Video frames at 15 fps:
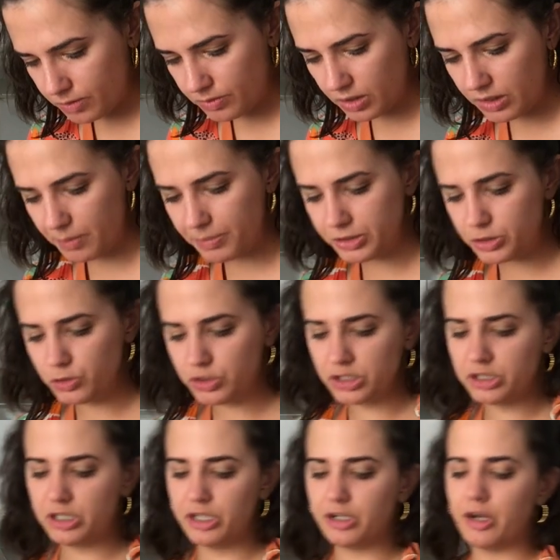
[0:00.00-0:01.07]
the lemon juice is
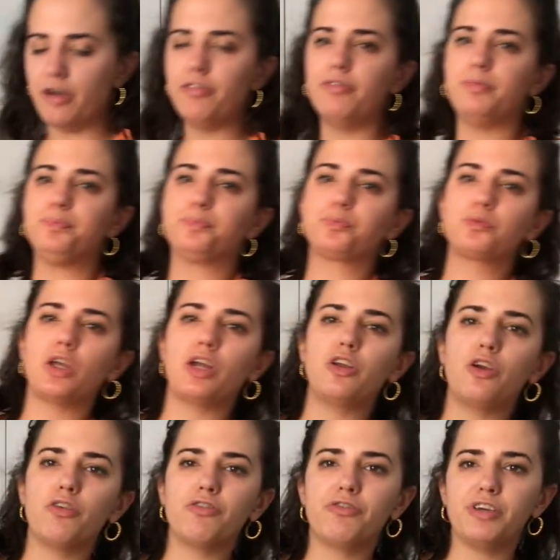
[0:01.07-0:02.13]
enough that
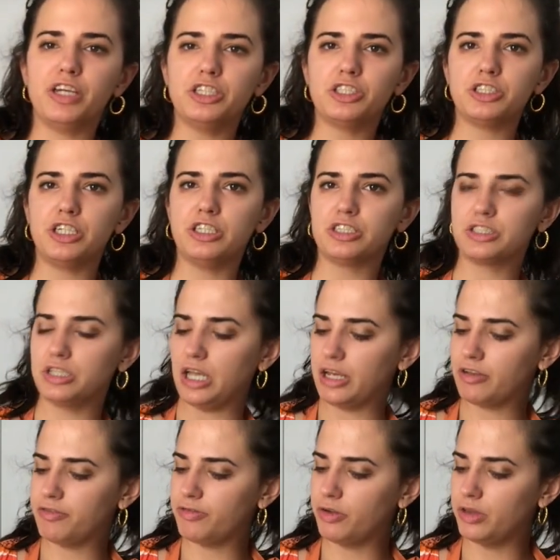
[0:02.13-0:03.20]
your fish is like
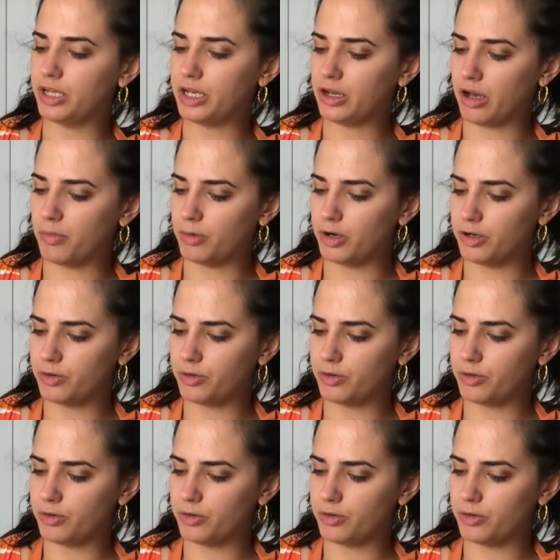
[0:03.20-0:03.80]
fully covered,